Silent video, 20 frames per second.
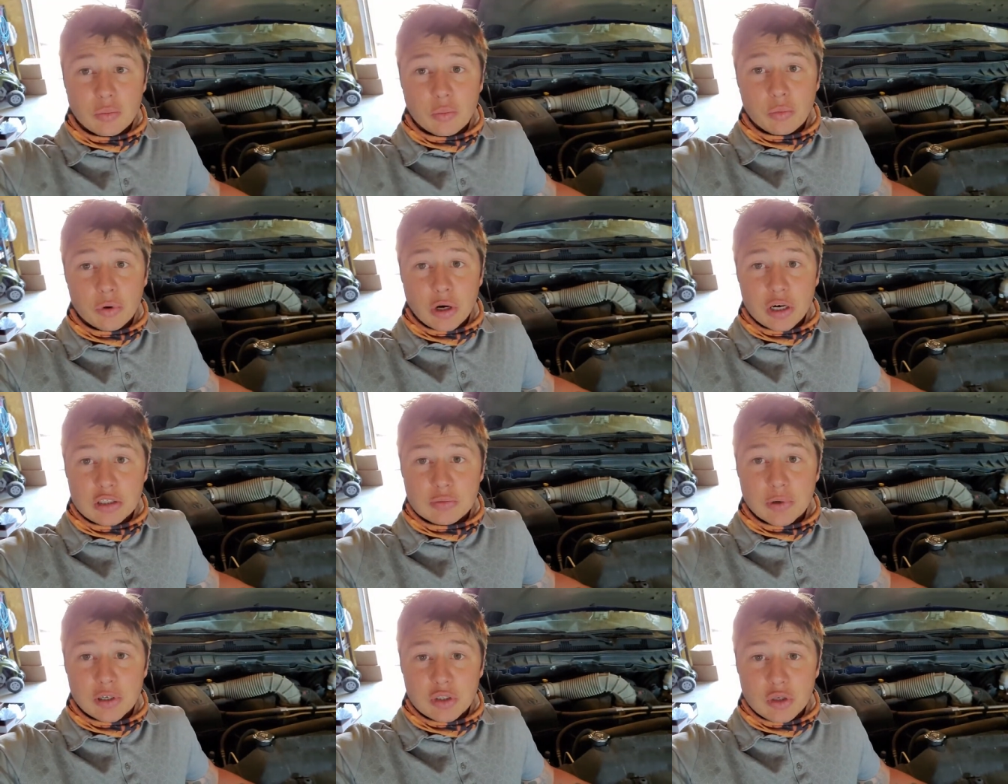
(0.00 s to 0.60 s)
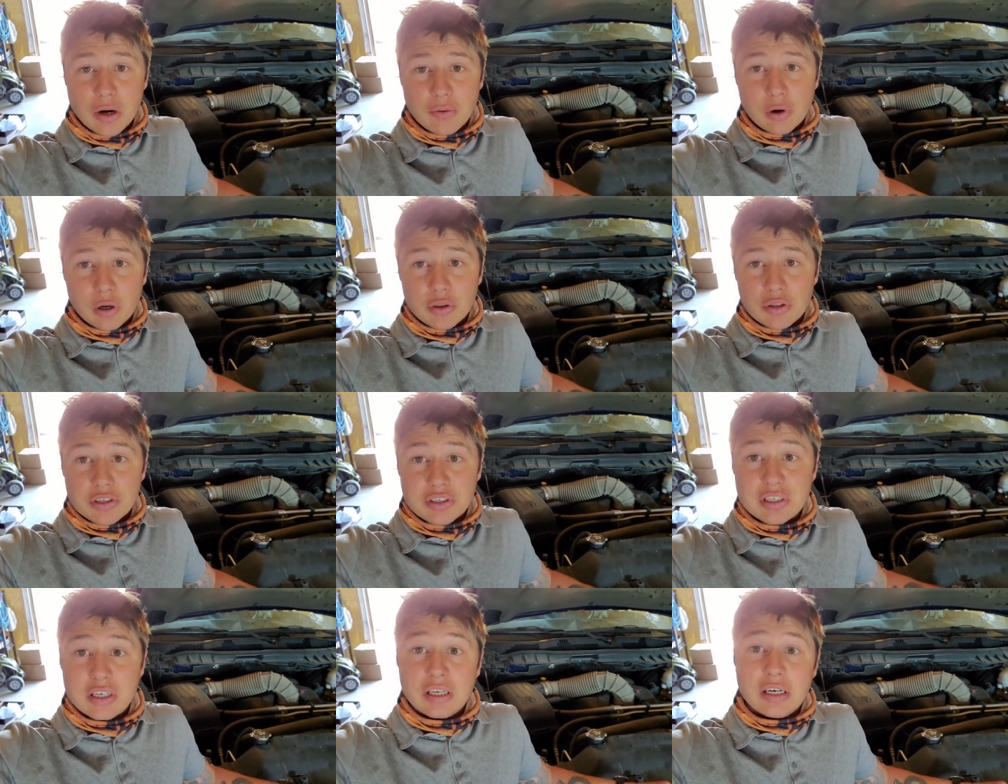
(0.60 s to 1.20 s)
the rest of my driving around
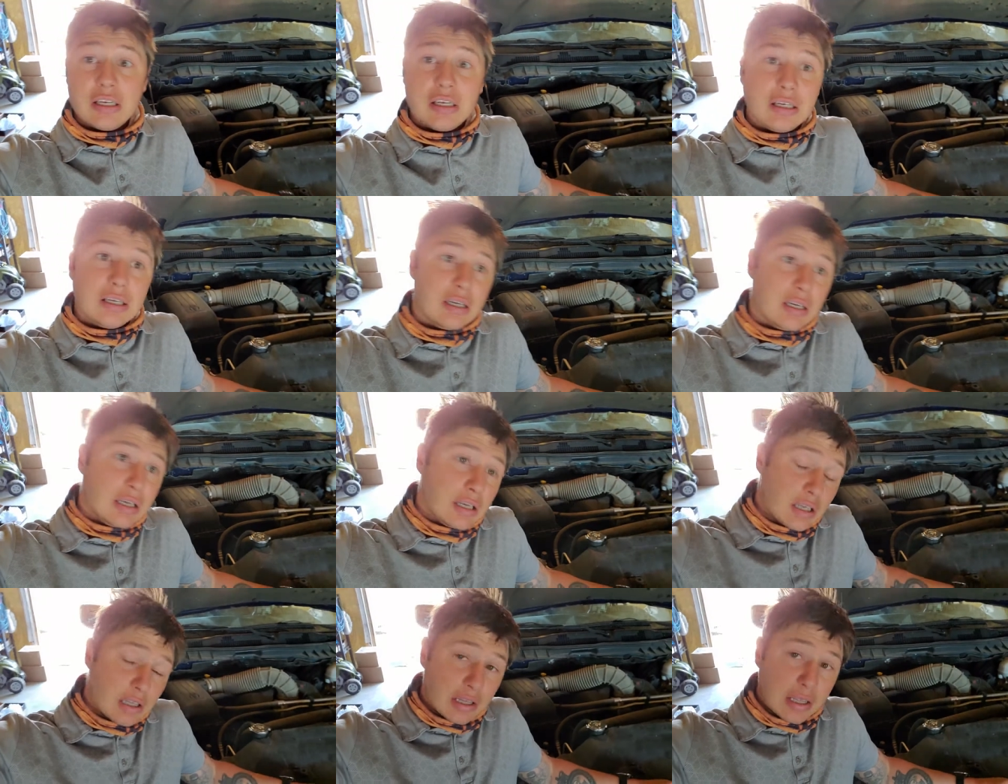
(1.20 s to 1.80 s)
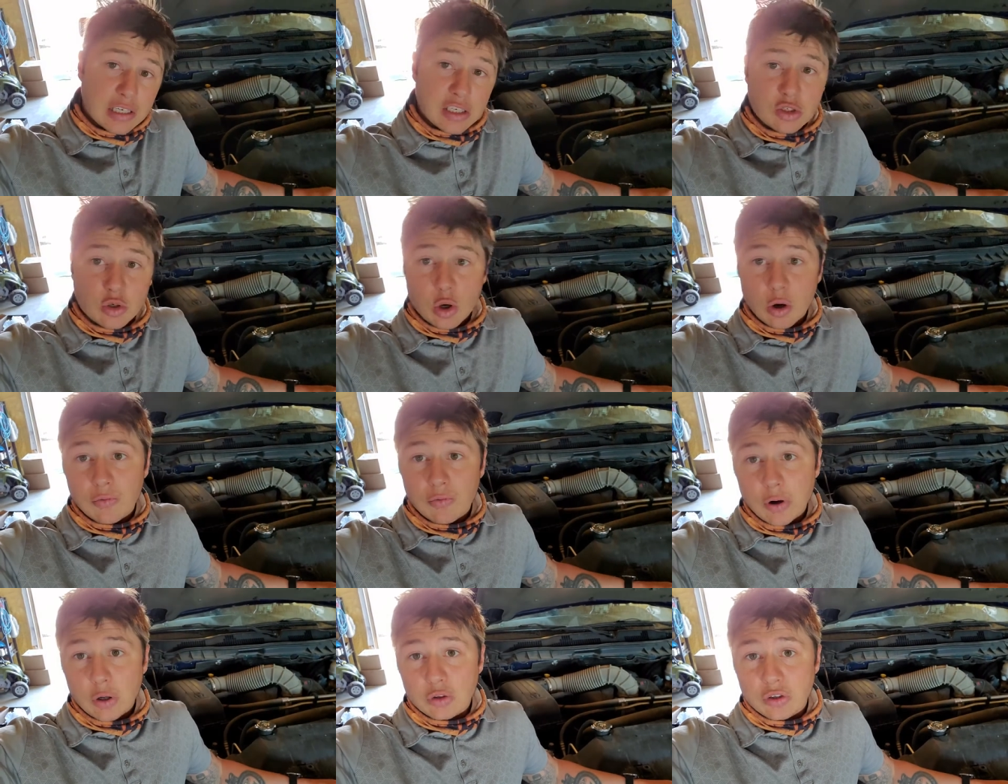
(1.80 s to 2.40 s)
the city, then
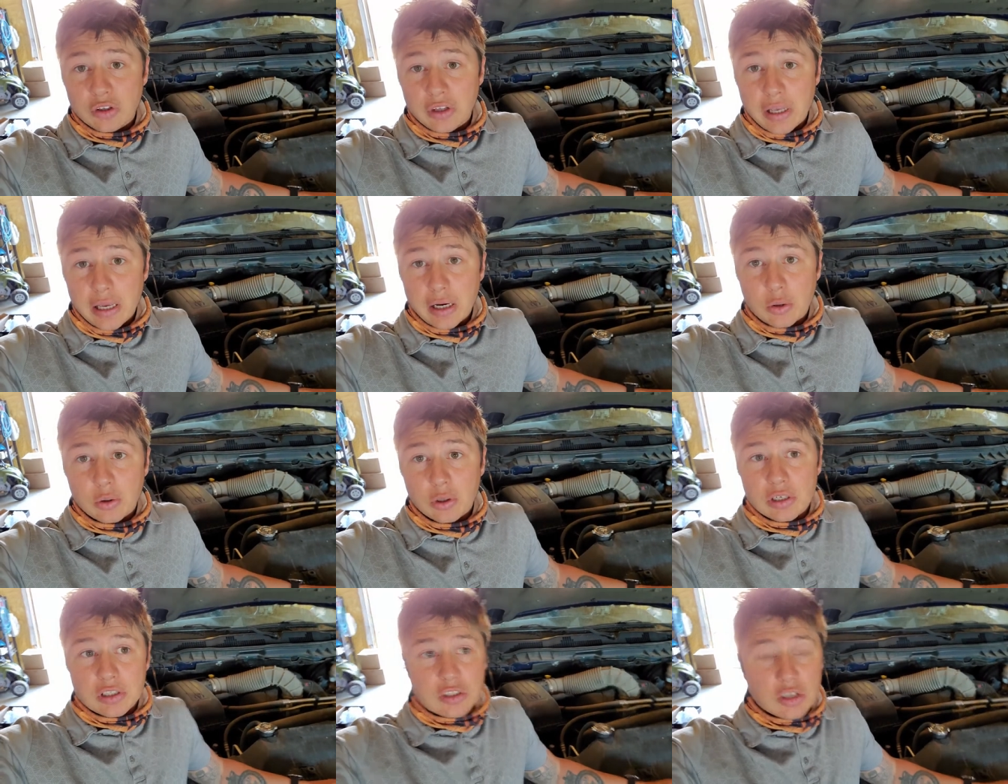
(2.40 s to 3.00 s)
drove out to the acreage.